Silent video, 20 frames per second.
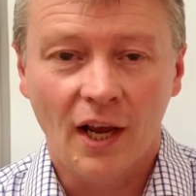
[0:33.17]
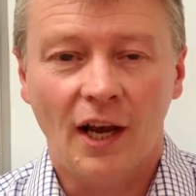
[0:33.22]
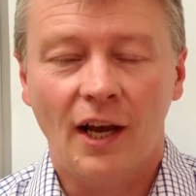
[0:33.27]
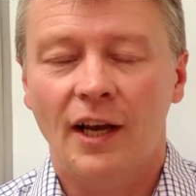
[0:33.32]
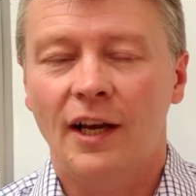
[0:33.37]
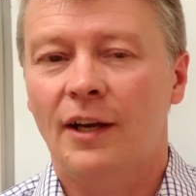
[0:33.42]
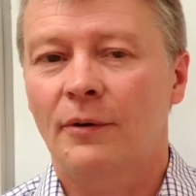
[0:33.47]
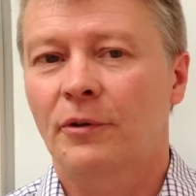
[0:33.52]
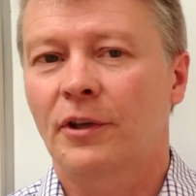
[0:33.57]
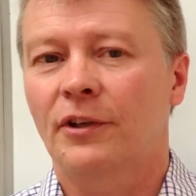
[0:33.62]

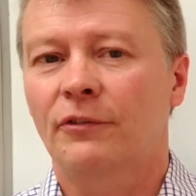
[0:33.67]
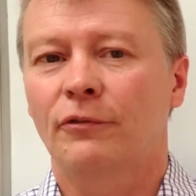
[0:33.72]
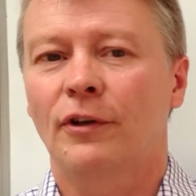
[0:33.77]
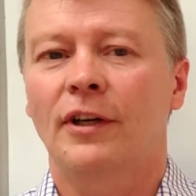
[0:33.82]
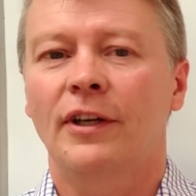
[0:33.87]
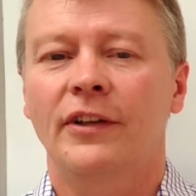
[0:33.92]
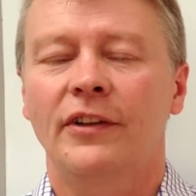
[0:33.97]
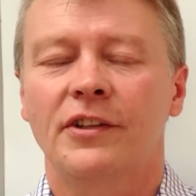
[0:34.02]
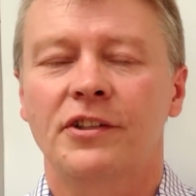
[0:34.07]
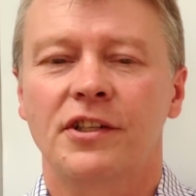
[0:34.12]
Uh, I'm going to
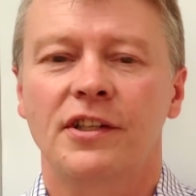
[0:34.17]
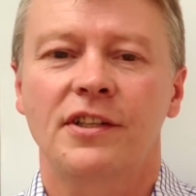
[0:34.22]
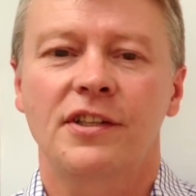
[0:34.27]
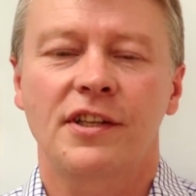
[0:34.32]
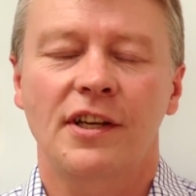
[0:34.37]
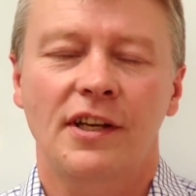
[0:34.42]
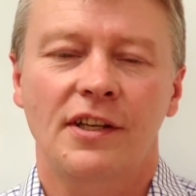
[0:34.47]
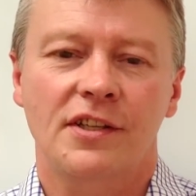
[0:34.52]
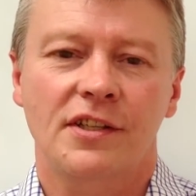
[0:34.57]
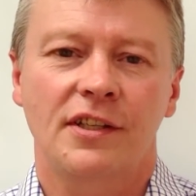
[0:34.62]
write the
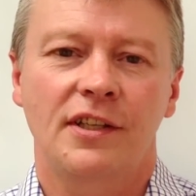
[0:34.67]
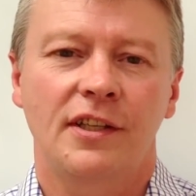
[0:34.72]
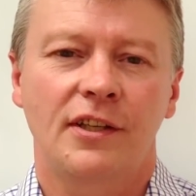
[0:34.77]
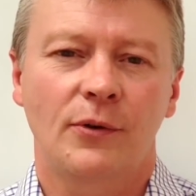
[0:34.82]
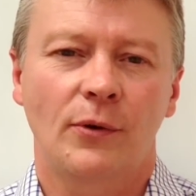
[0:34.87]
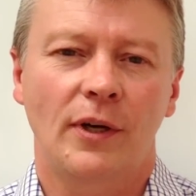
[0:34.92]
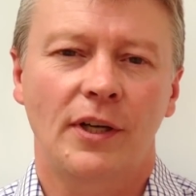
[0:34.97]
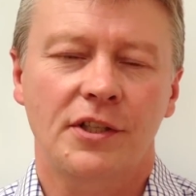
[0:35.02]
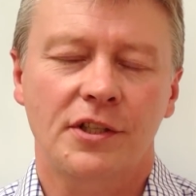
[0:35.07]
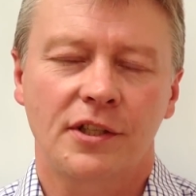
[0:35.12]
GCSE
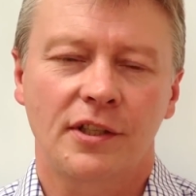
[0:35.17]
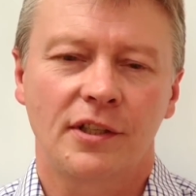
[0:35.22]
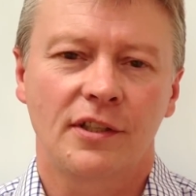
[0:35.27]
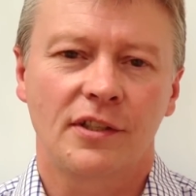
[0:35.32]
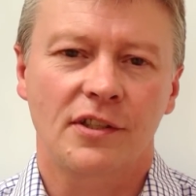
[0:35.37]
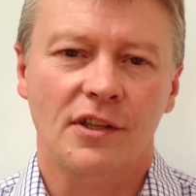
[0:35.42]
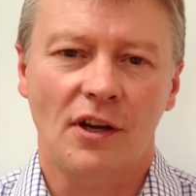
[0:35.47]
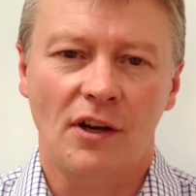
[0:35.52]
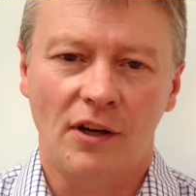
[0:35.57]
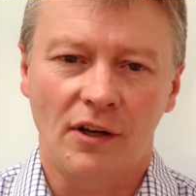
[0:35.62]

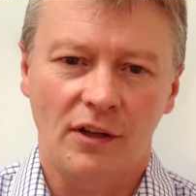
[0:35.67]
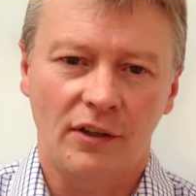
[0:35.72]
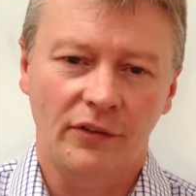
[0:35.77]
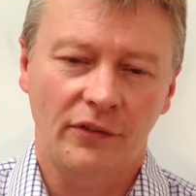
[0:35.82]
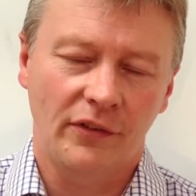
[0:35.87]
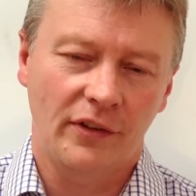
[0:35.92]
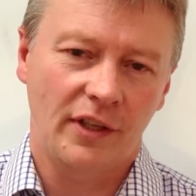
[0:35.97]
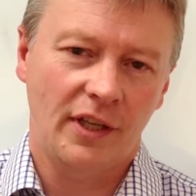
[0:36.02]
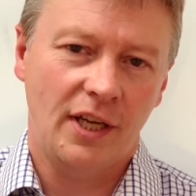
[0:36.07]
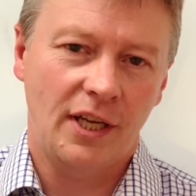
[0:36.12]
questions
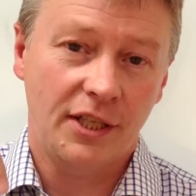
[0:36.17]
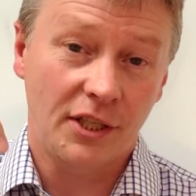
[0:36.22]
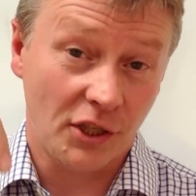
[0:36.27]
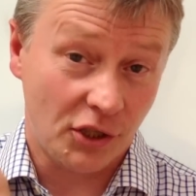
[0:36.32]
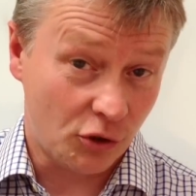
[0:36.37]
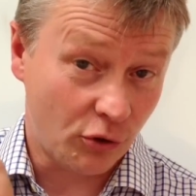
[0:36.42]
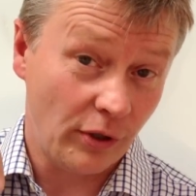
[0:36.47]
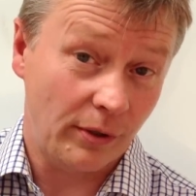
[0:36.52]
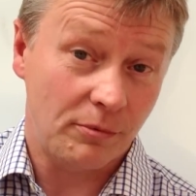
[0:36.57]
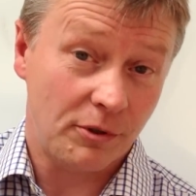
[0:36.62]
on the
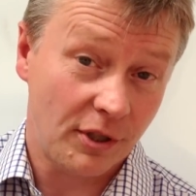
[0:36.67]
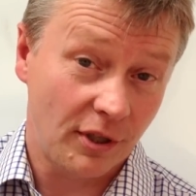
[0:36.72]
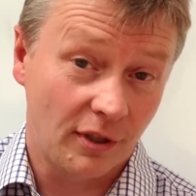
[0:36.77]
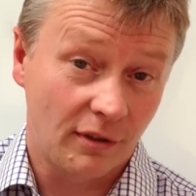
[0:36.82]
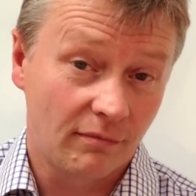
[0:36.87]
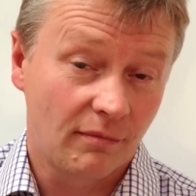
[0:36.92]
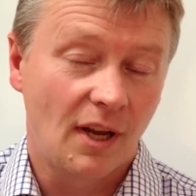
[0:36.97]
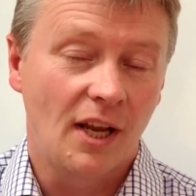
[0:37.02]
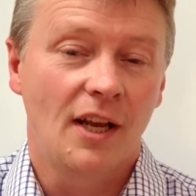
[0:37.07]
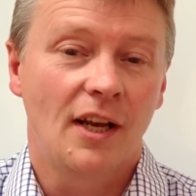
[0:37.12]

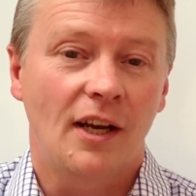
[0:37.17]
description